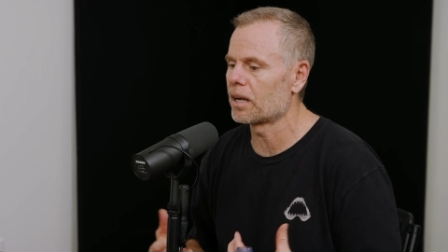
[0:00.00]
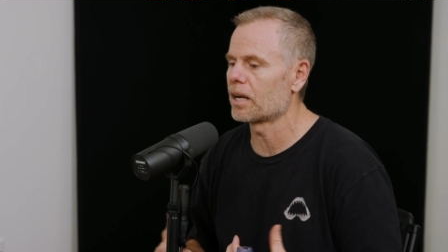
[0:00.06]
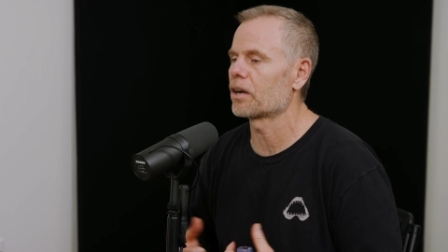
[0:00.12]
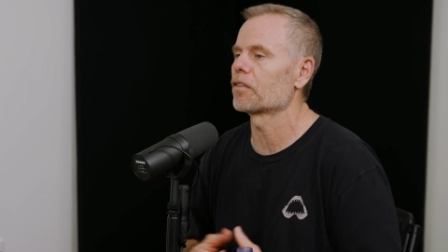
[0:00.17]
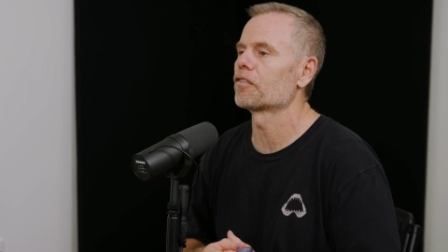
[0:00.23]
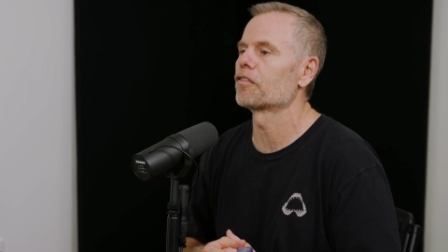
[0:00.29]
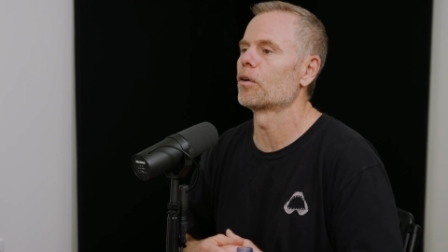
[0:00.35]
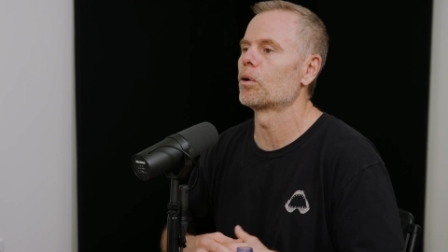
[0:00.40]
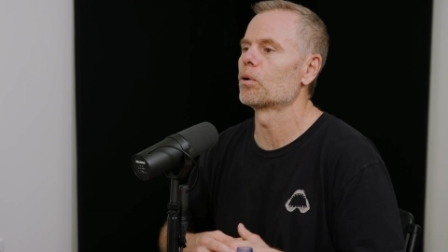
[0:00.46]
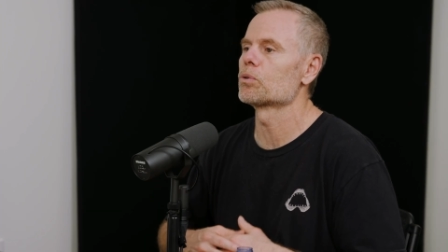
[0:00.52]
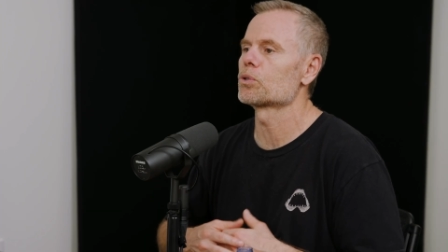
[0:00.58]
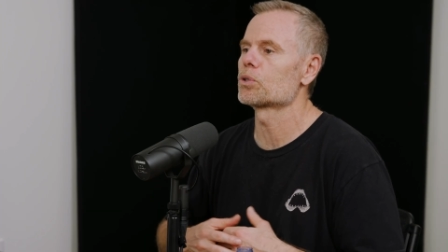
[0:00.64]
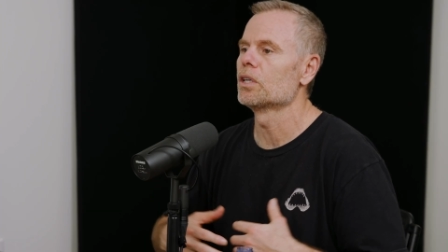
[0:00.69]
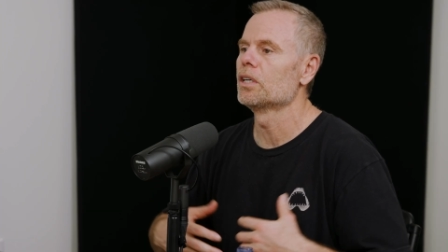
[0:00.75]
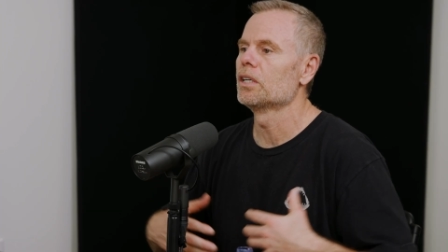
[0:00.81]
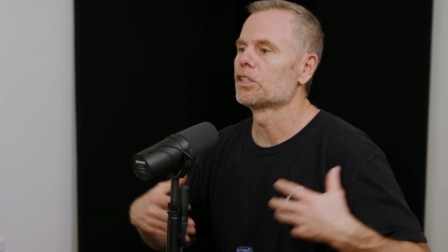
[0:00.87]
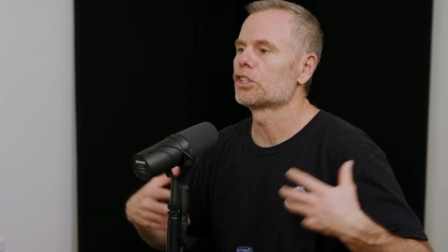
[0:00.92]

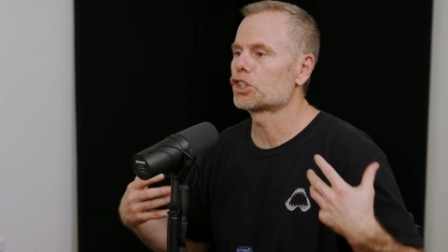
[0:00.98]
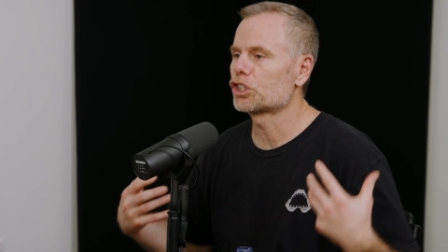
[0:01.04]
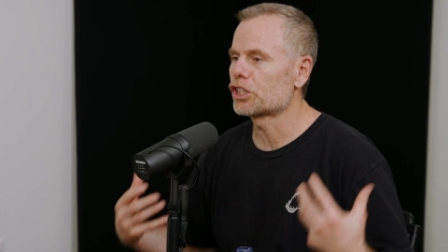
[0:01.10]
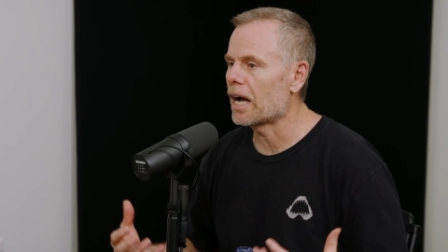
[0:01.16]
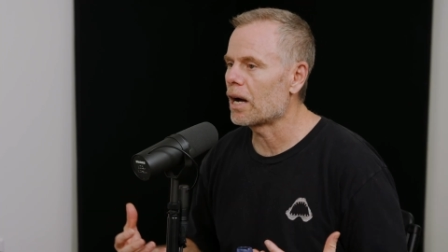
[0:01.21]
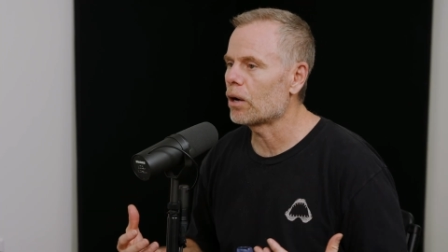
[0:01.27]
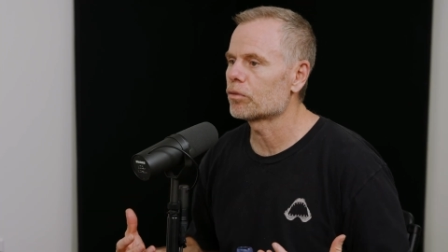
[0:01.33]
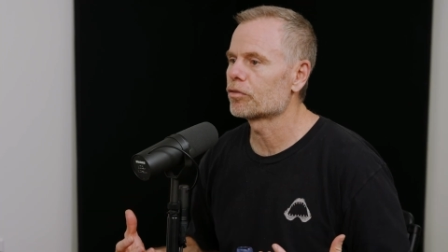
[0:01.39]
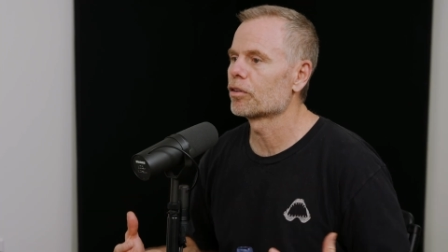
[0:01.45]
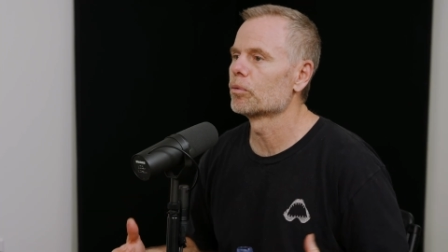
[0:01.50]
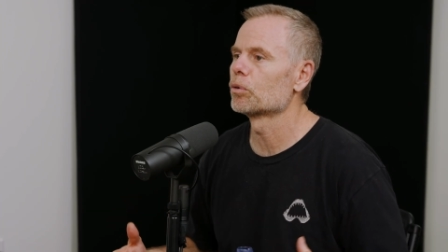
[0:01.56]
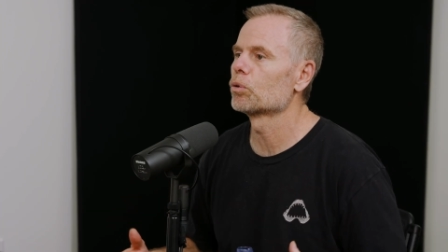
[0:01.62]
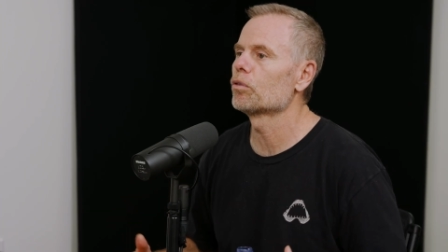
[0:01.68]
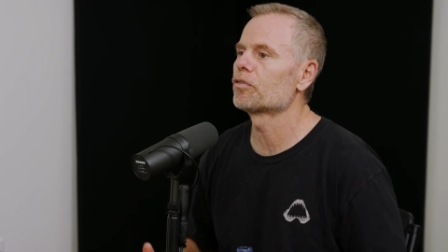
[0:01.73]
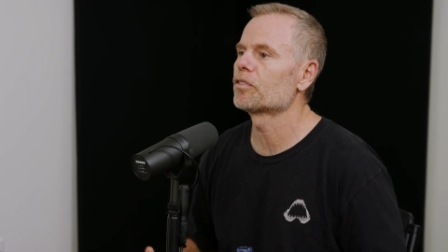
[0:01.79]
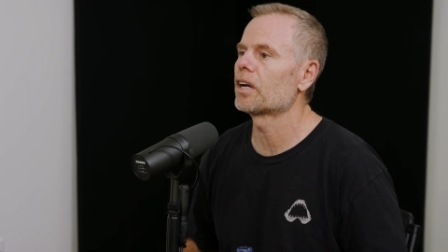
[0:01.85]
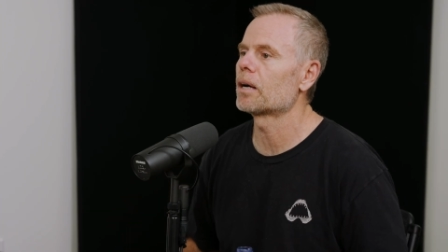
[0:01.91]
microphones, shout from
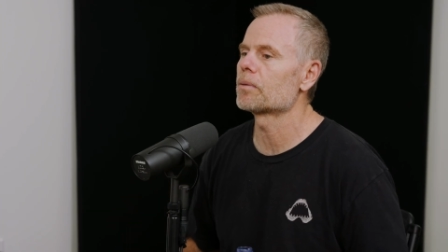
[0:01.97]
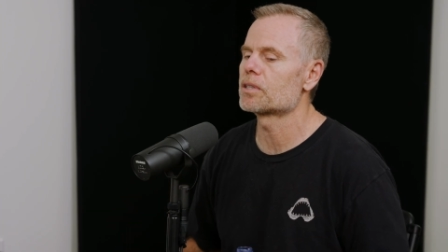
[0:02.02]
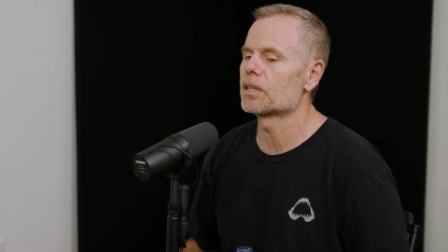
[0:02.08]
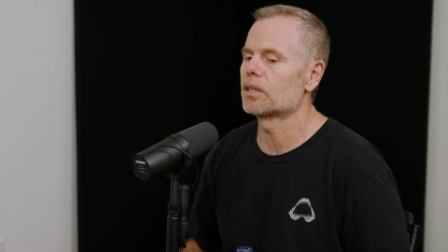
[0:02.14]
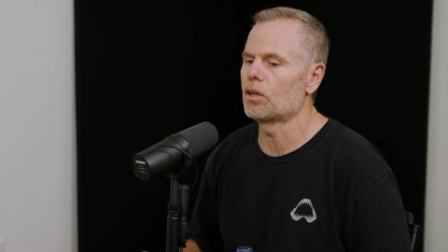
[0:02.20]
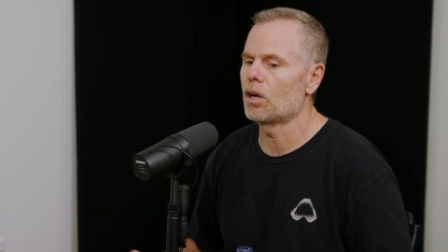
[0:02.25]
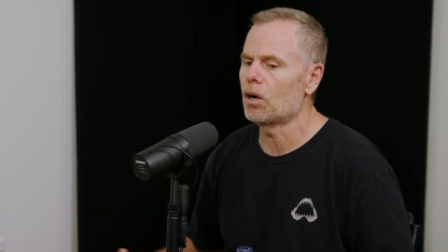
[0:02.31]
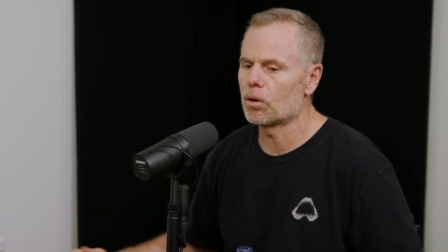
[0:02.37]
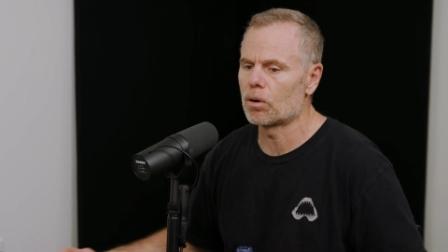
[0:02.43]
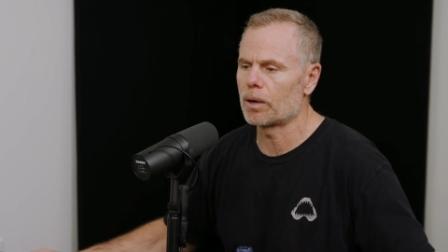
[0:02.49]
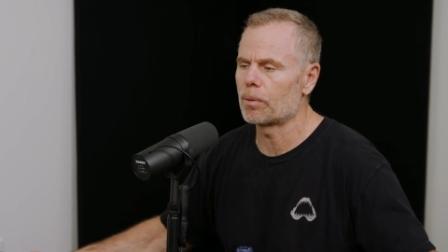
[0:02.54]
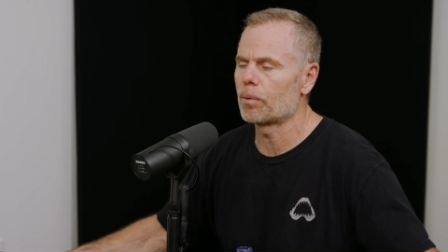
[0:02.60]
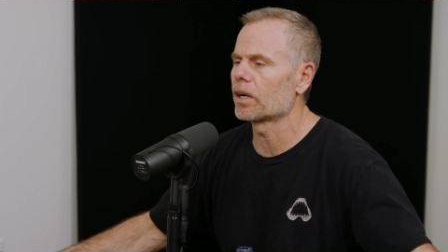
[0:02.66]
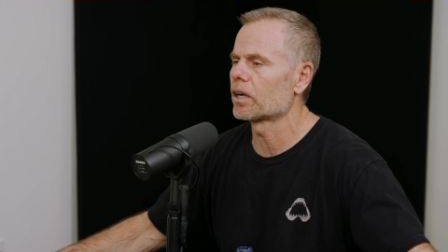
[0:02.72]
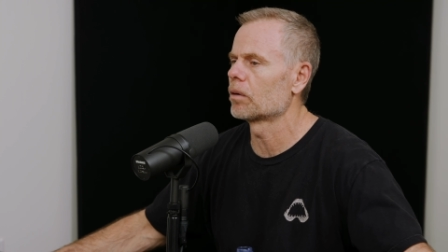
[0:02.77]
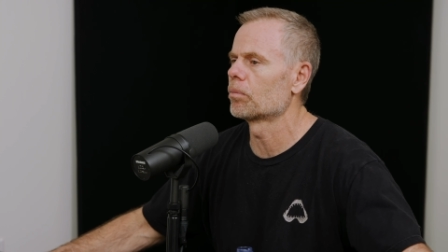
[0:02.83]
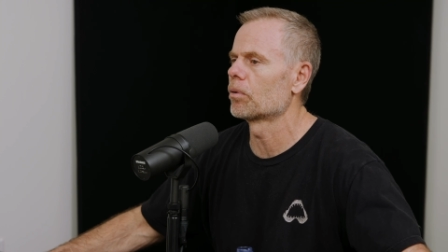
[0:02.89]
the rooftops that, no, I
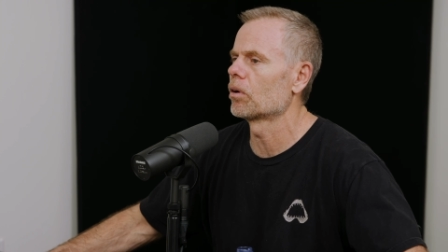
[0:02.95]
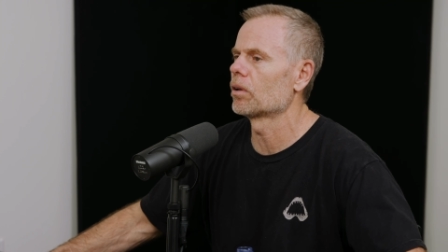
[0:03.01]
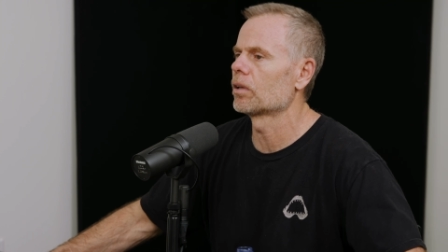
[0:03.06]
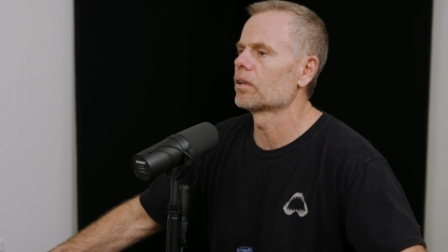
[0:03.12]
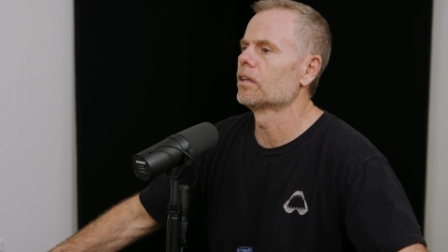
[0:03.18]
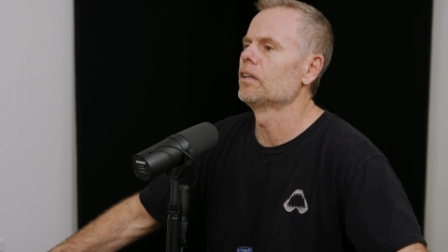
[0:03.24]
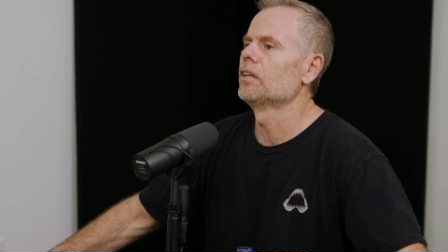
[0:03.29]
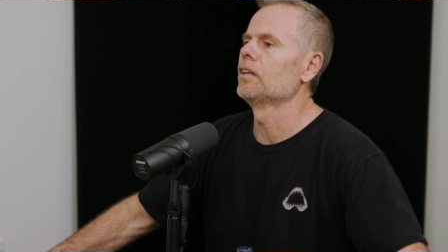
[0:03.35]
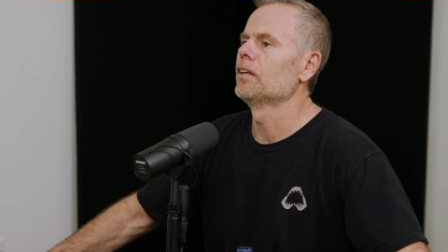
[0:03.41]
wake up early.